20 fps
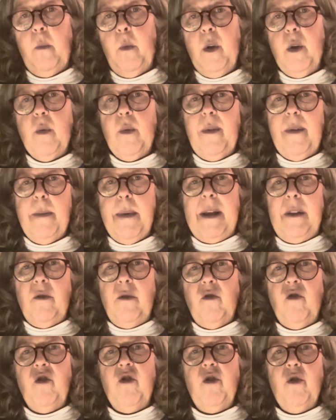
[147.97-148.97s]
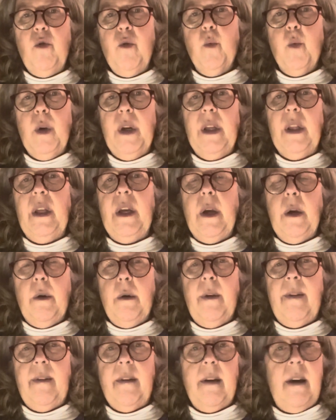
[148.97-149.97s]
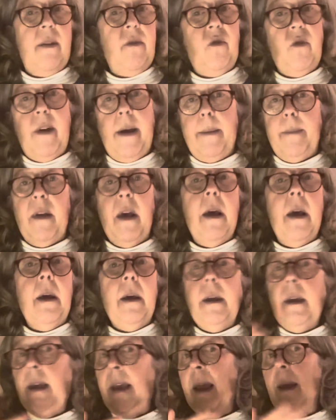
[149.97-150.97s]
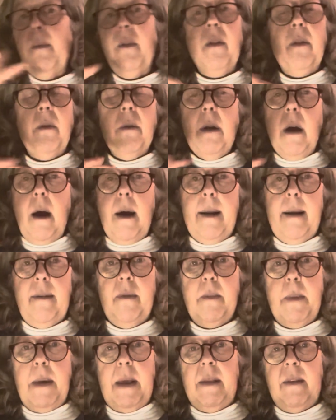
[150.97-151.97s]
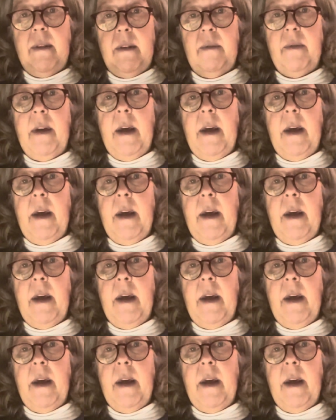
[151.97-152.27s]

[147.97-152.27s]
which was about 2 really good sized yams. Yams are not expensive.